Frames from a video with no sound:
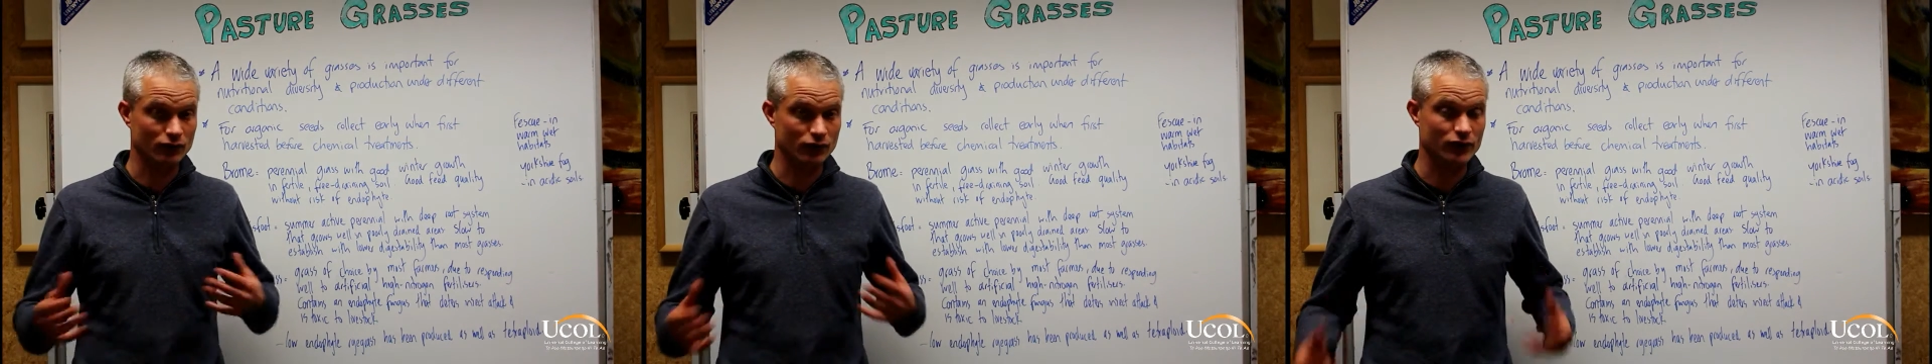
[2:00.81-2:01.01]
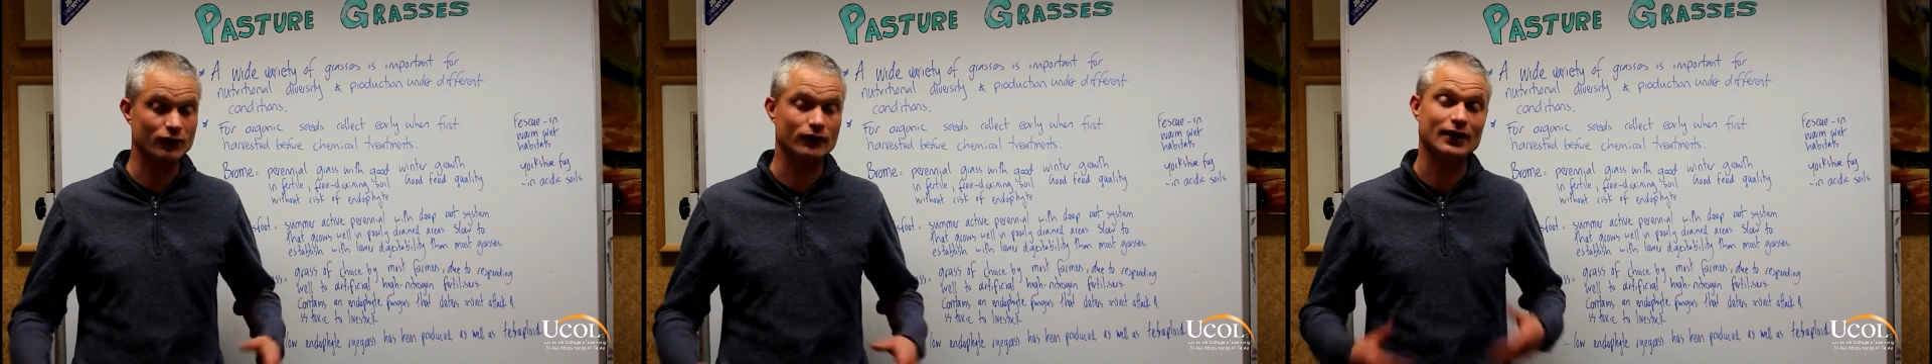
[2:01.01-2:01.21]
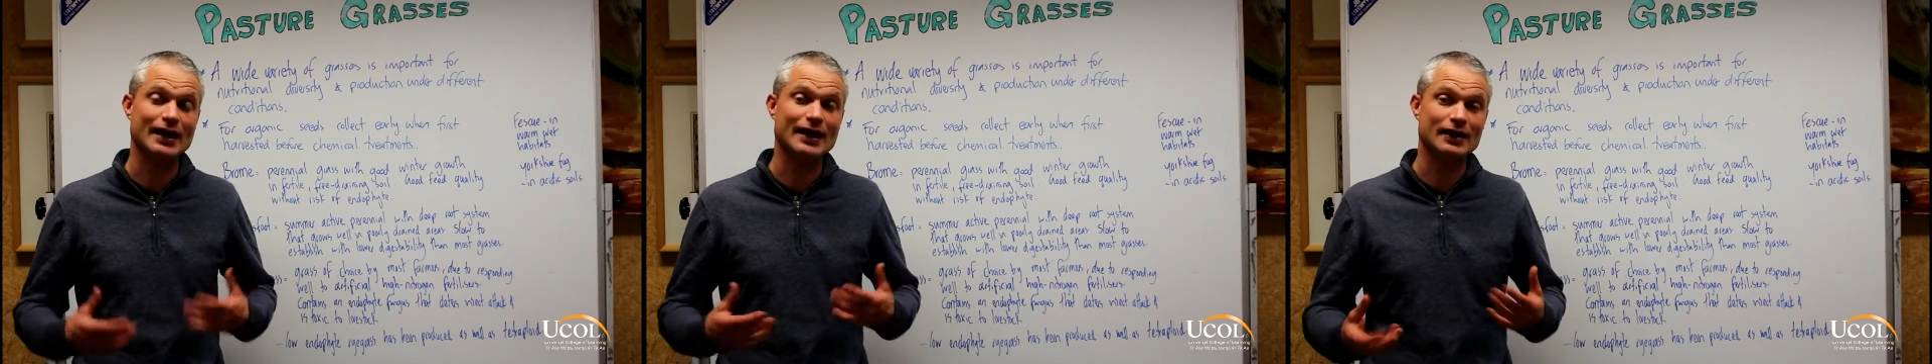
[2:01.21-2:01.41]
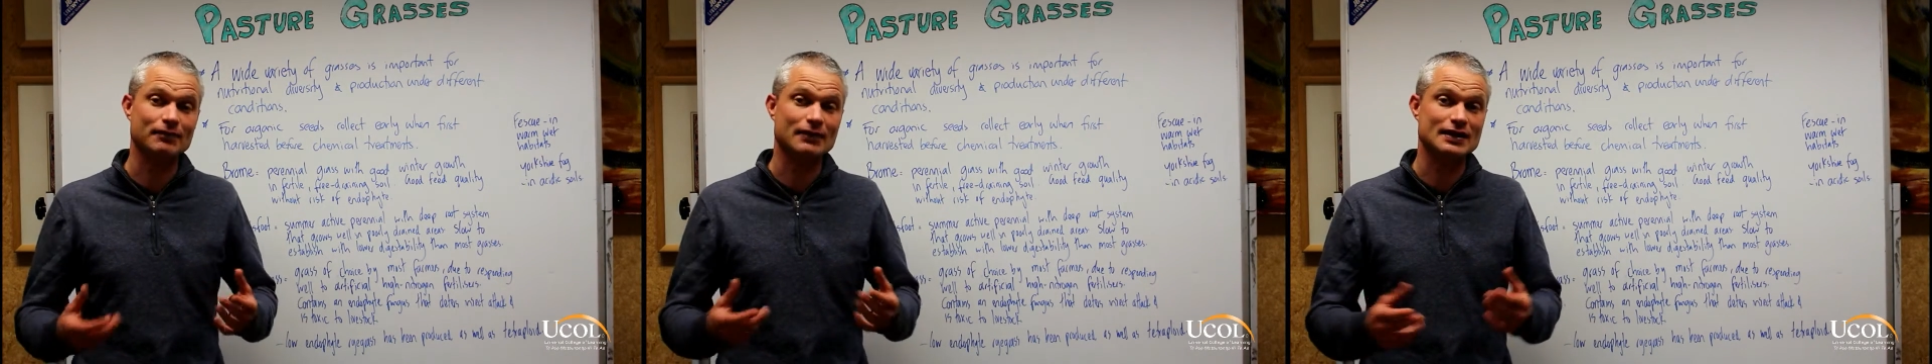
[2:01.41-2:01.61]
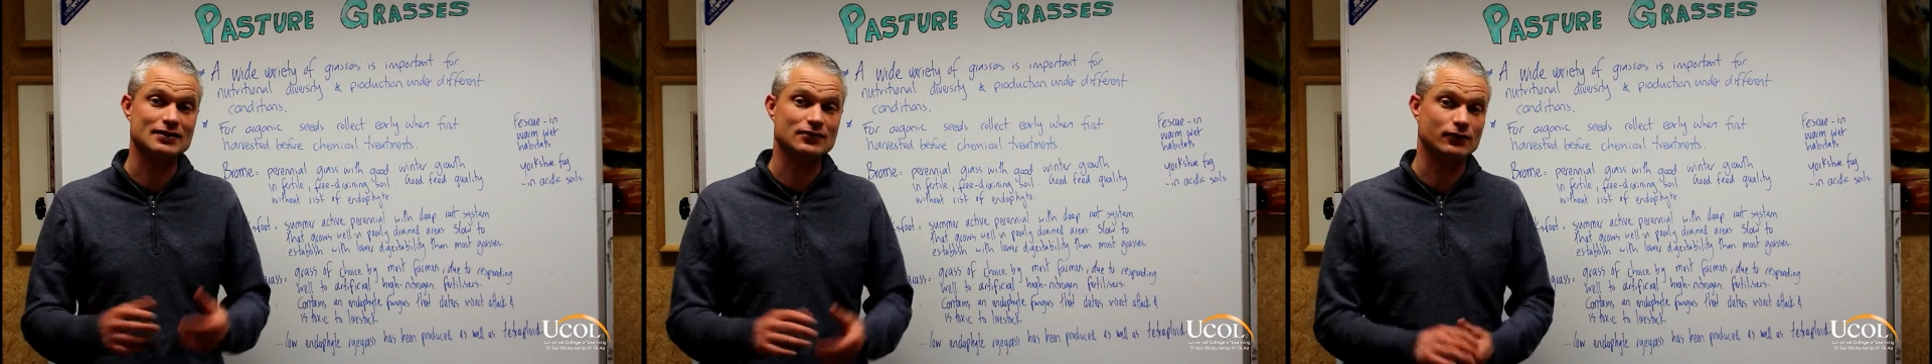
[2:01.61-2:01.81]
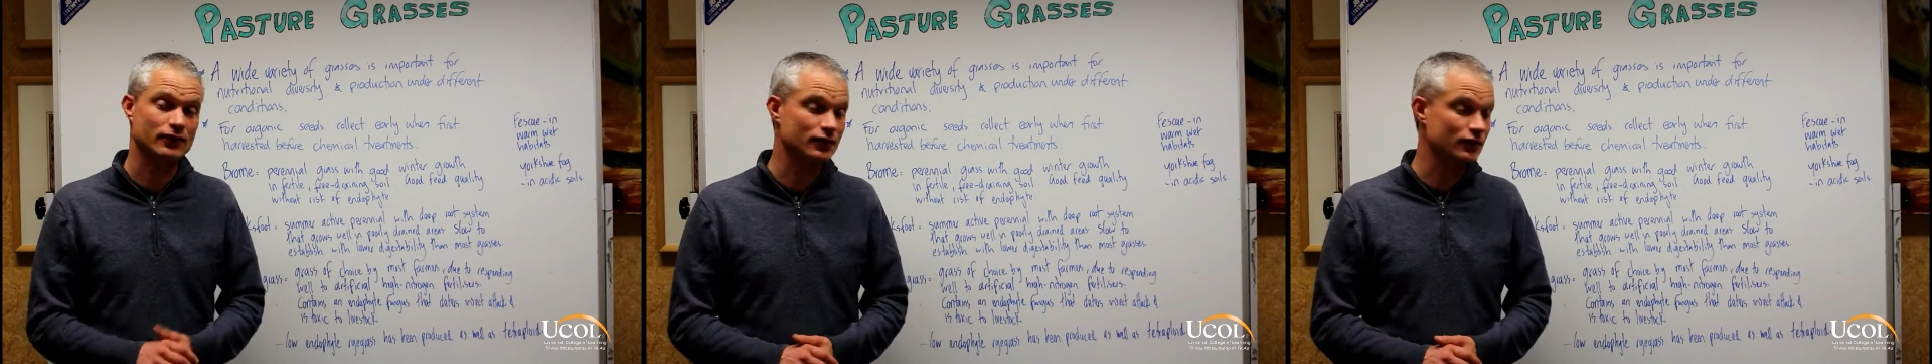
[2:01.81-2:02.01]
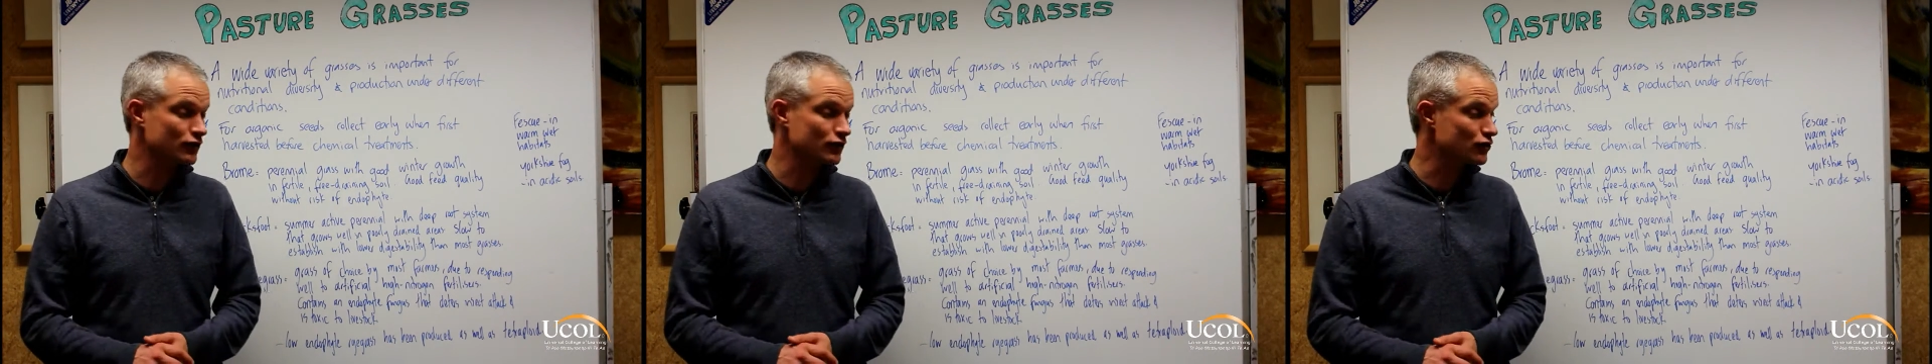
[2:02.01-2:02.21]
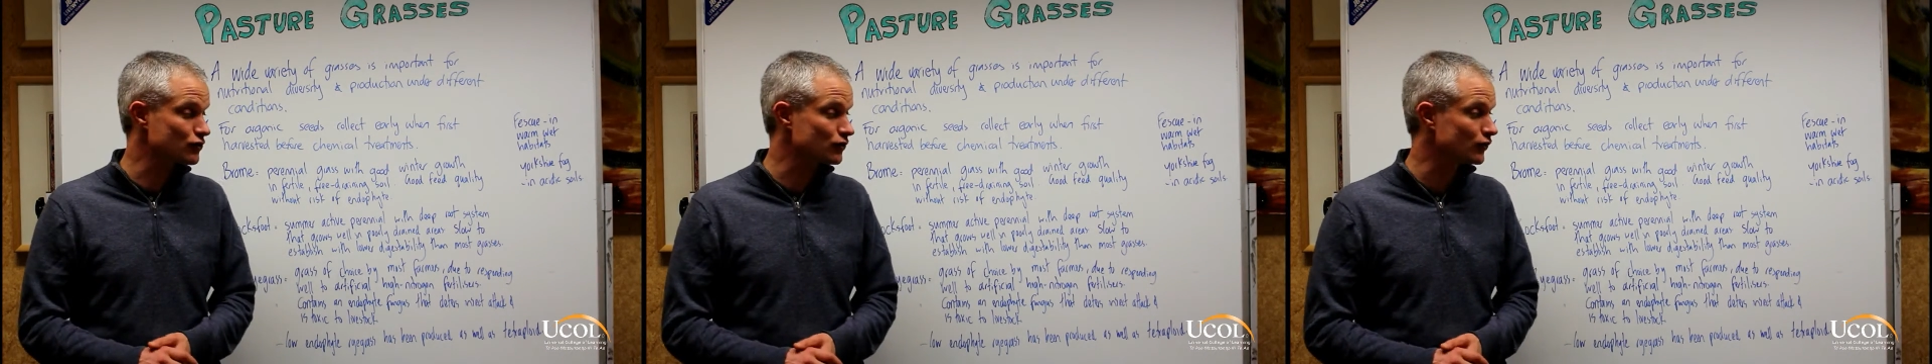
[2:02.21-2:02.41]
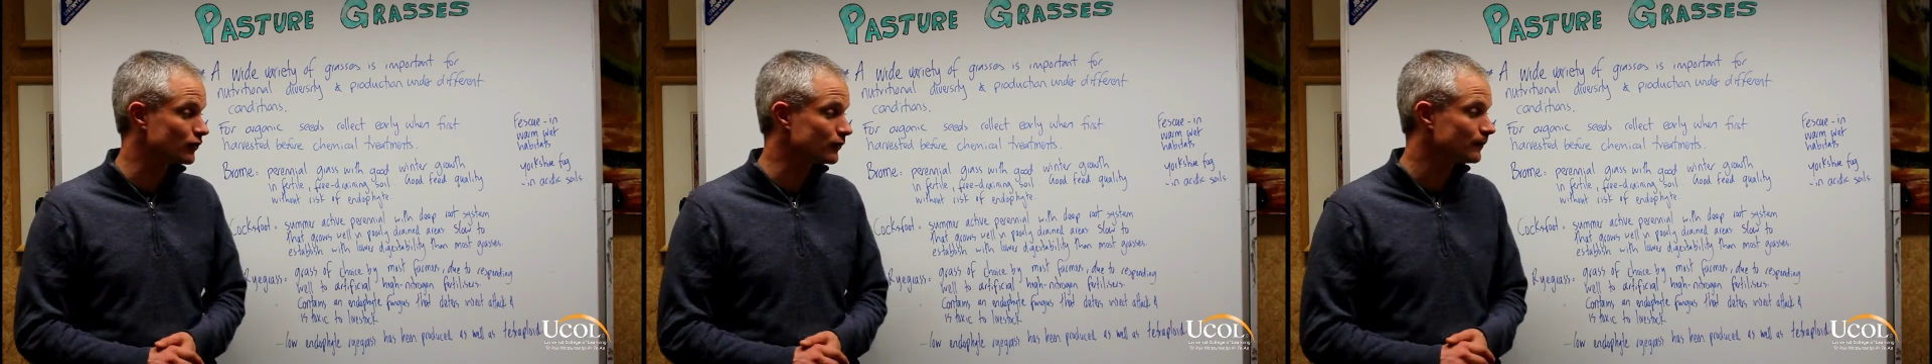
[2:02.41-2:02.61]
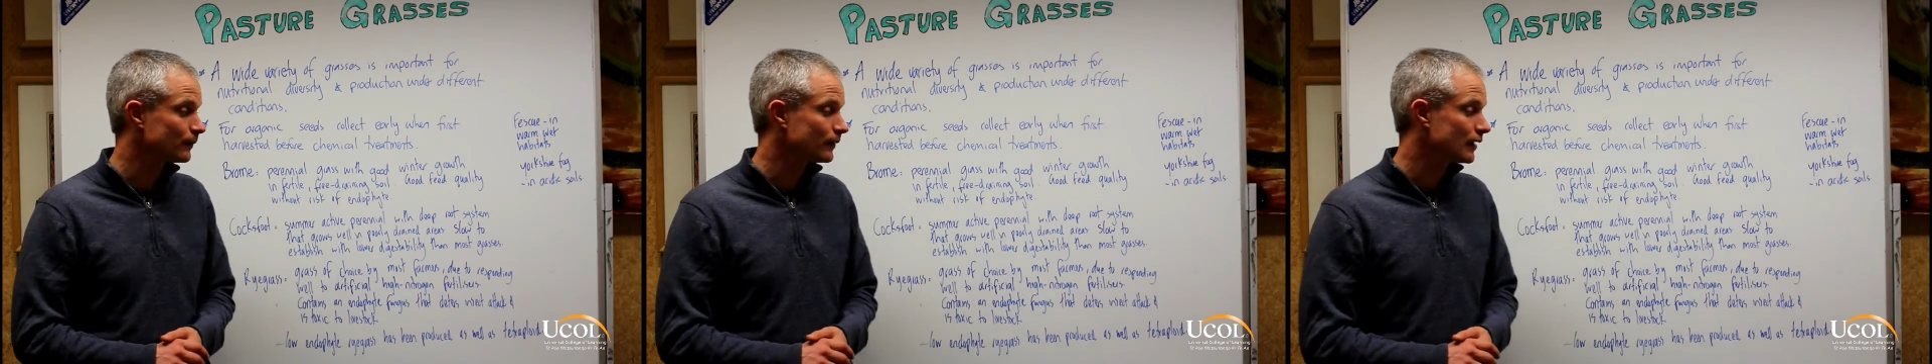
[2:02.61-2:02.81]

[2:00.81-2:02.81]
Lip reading: or the organic matter within the soil,